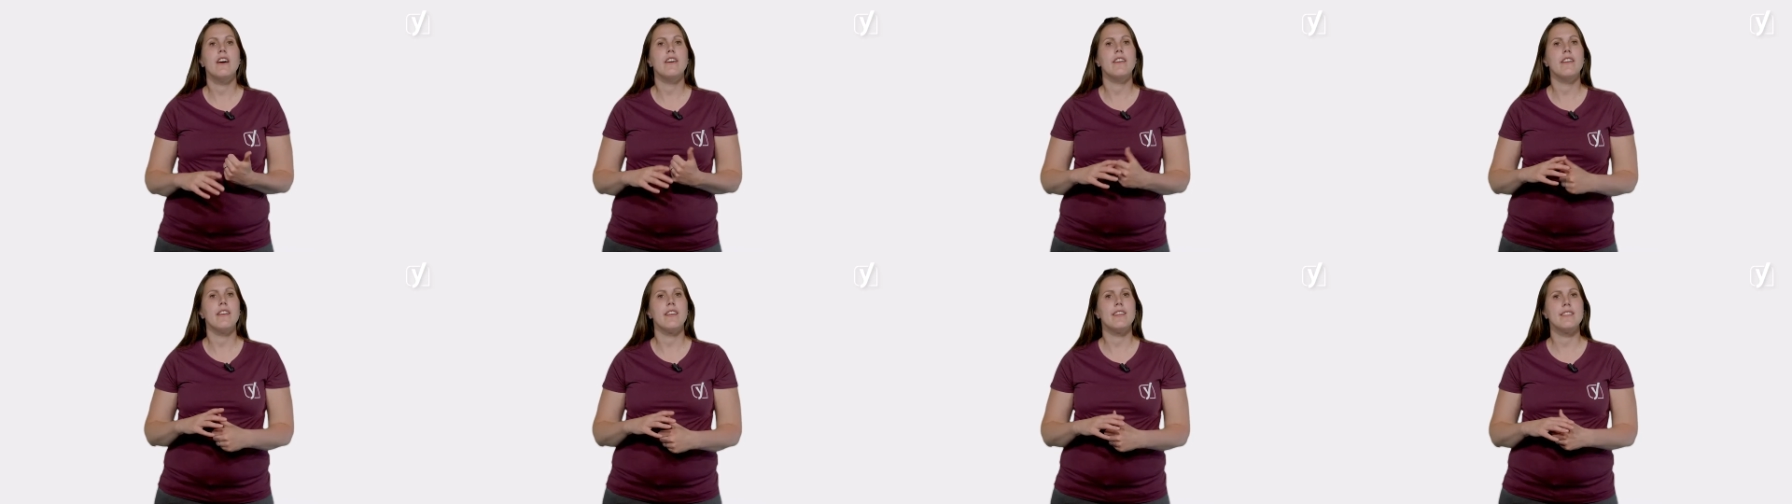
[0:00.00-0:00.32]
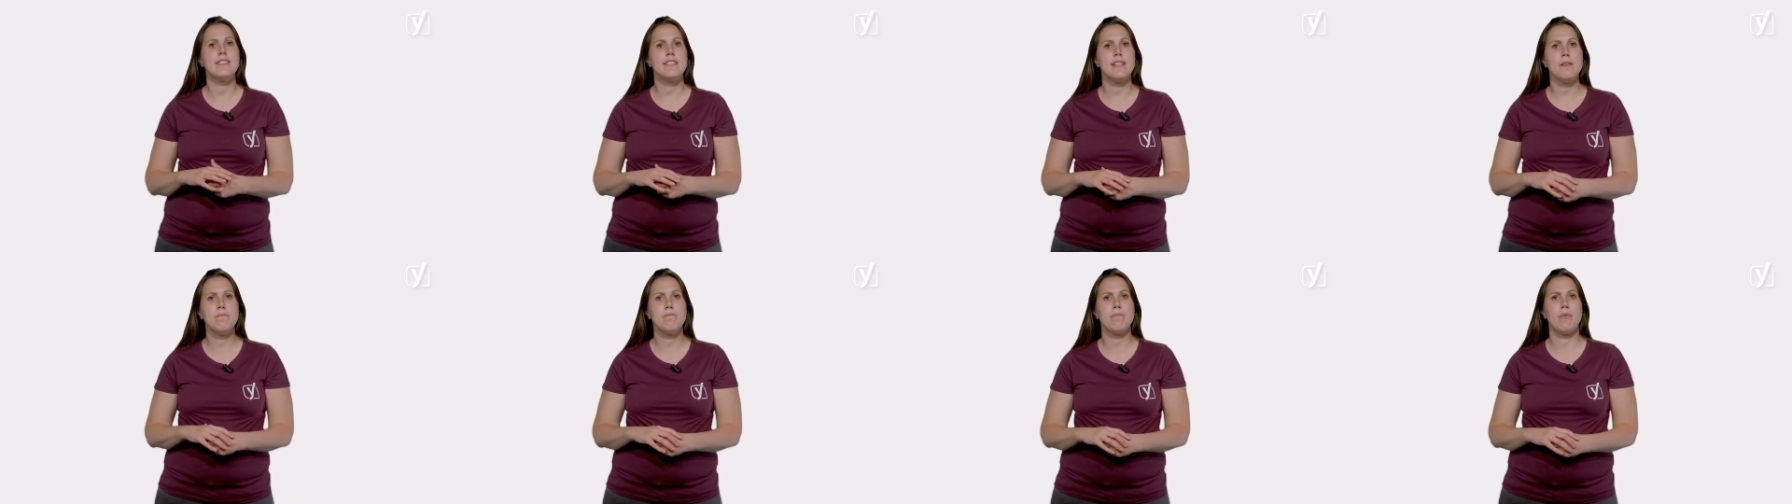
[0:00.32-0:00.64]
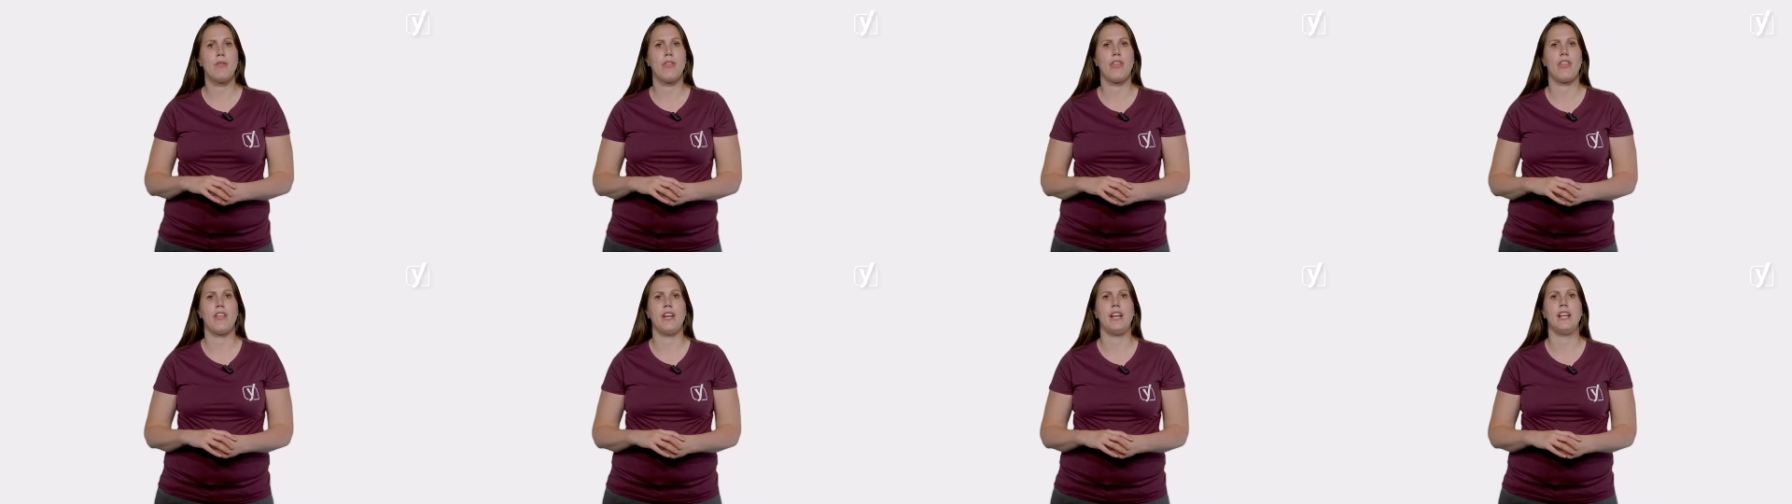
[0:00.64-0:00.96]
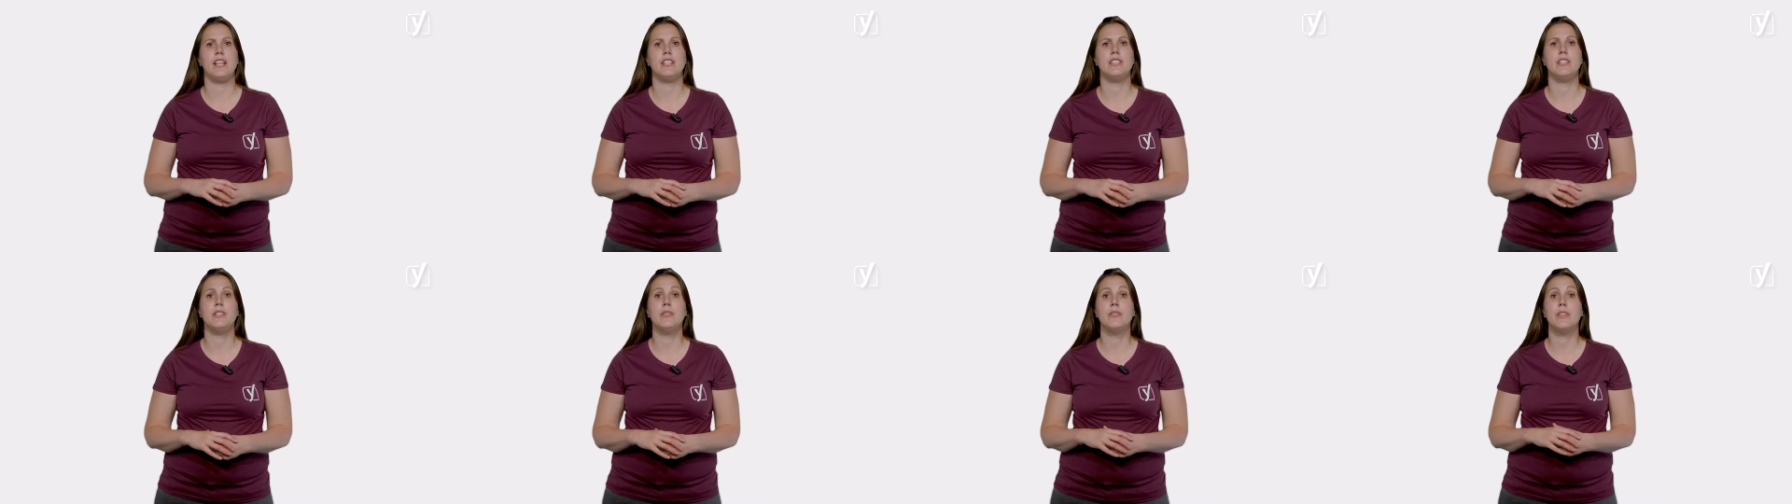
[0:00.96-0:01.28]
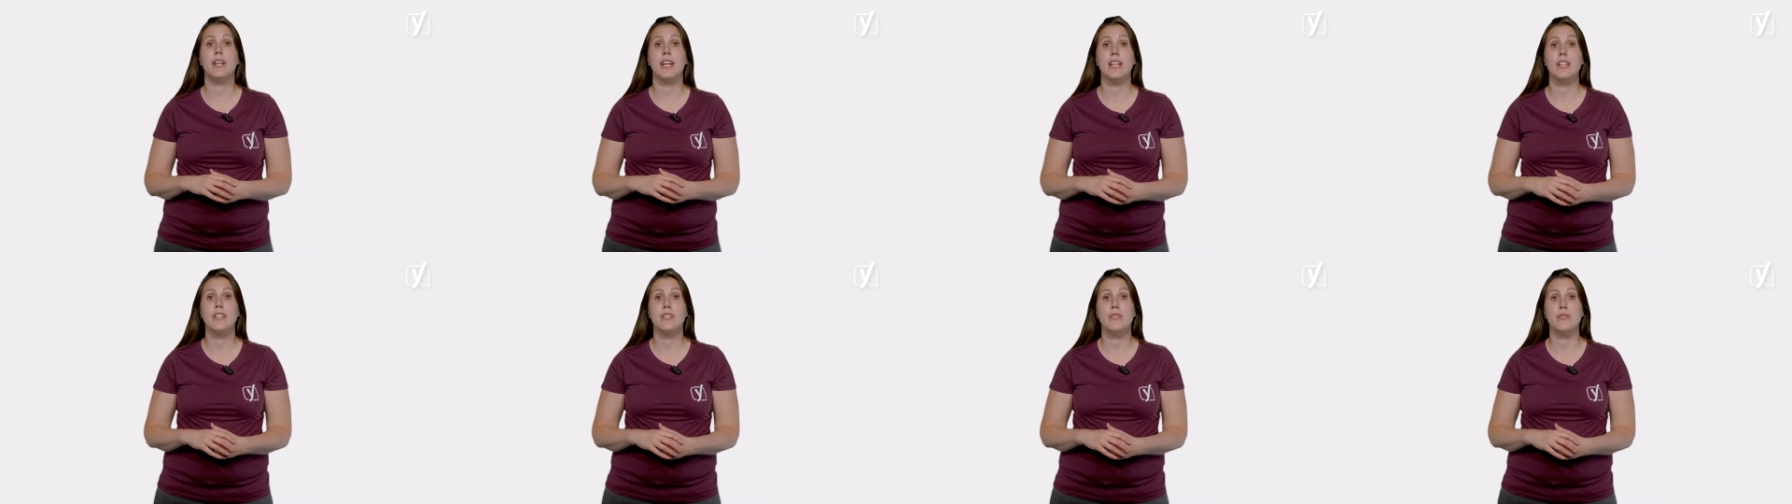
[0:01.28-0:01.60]
are the simple things
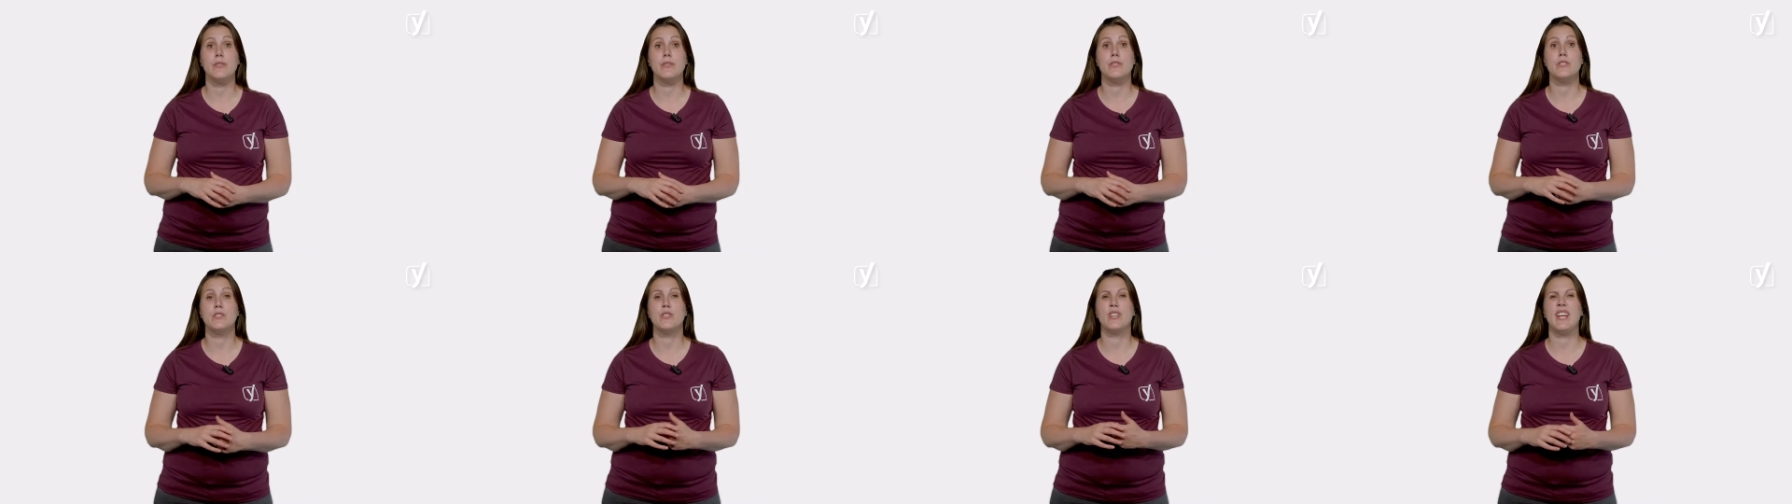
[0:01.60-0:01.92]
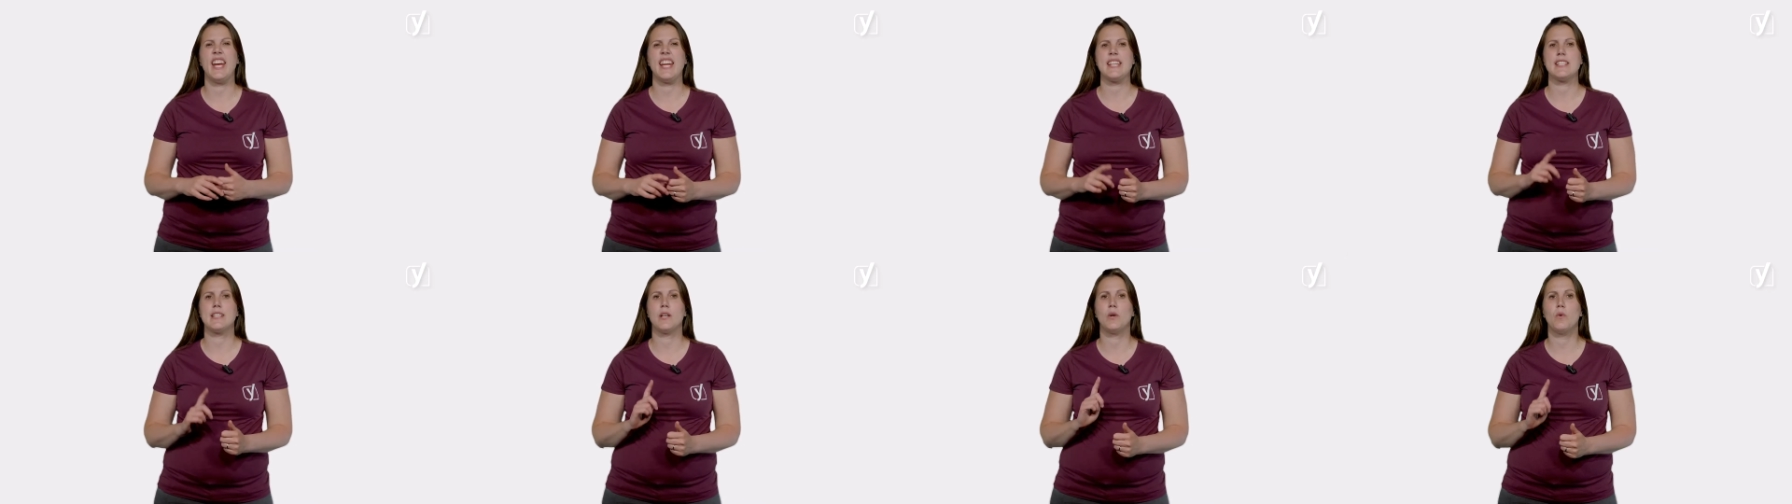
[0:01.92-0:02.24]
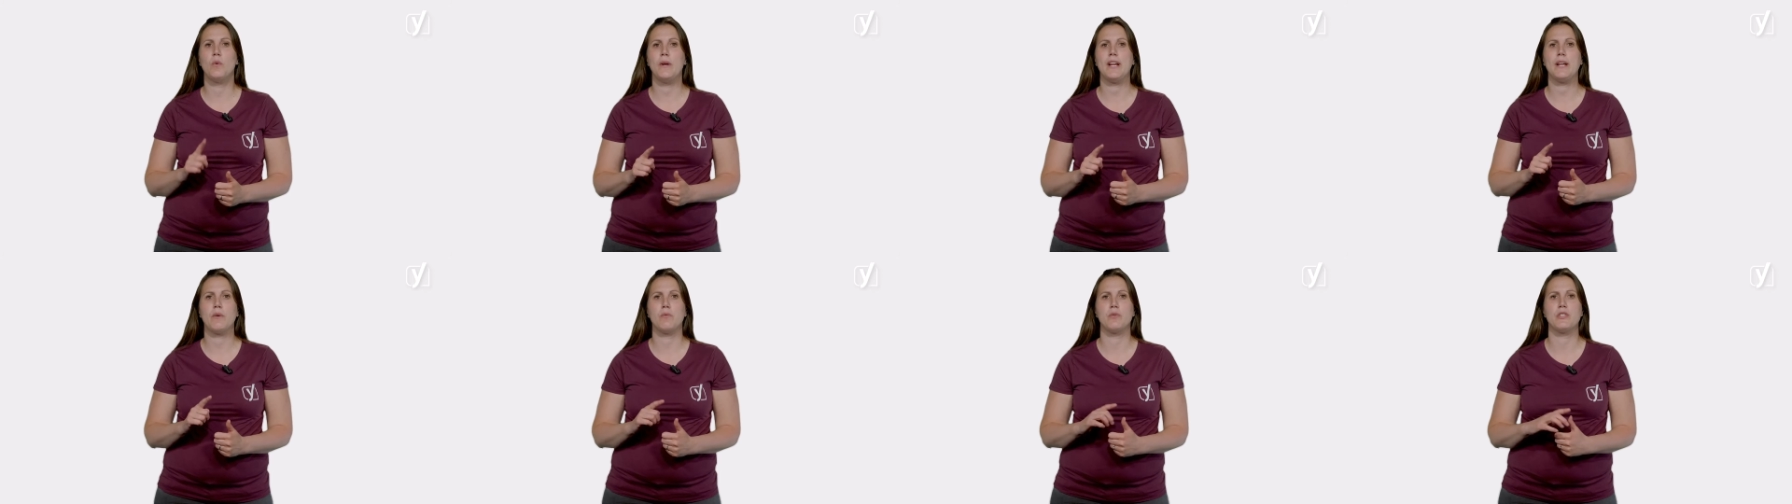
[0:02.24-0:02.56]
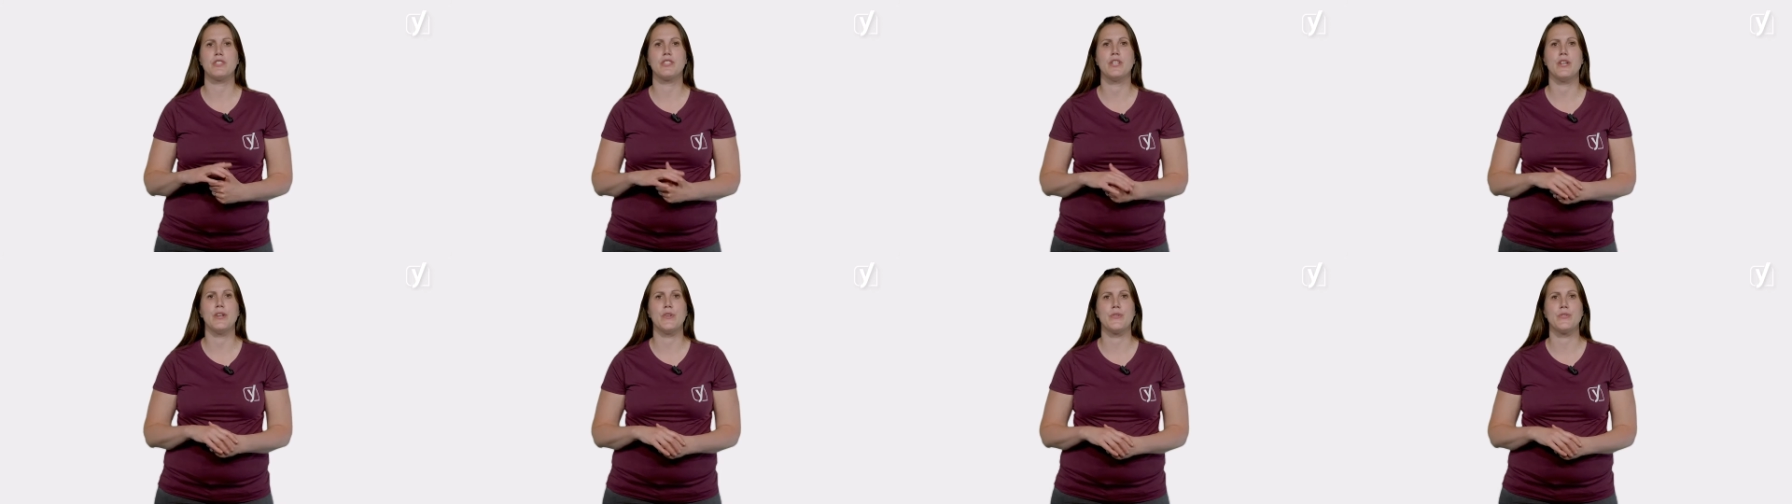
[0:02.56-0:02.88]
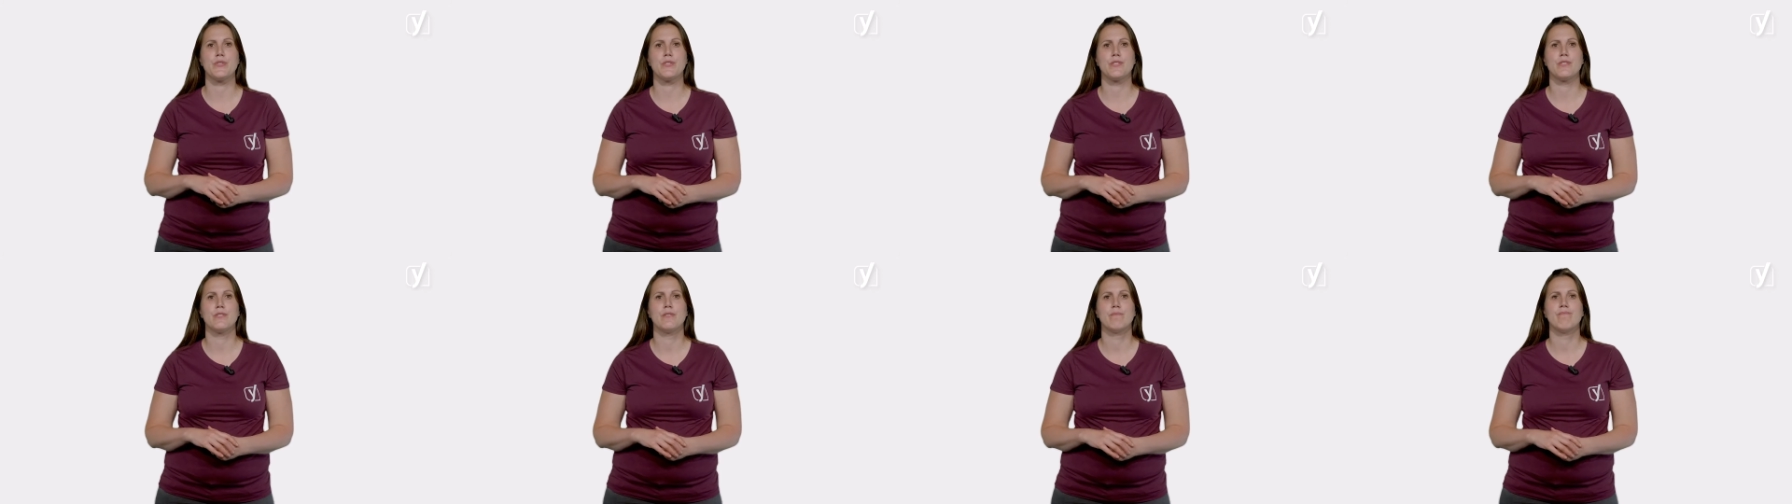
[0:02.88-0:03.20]
you can do to get quick
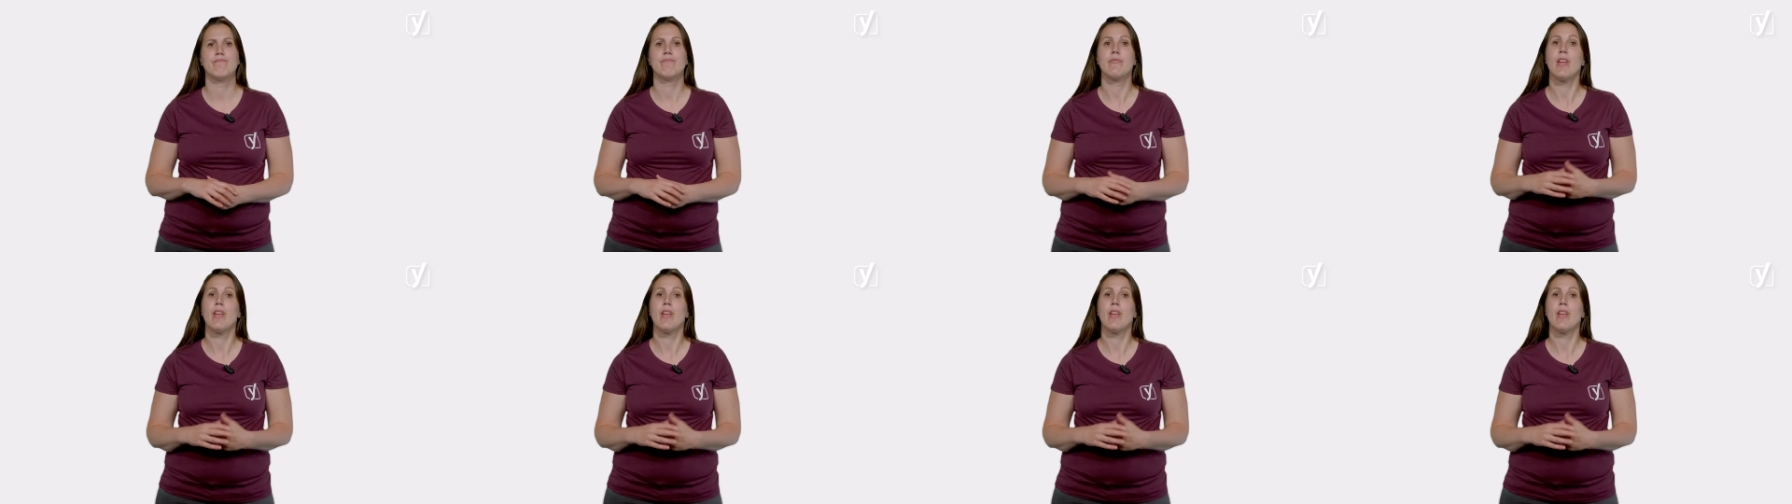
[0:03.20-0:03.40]
results?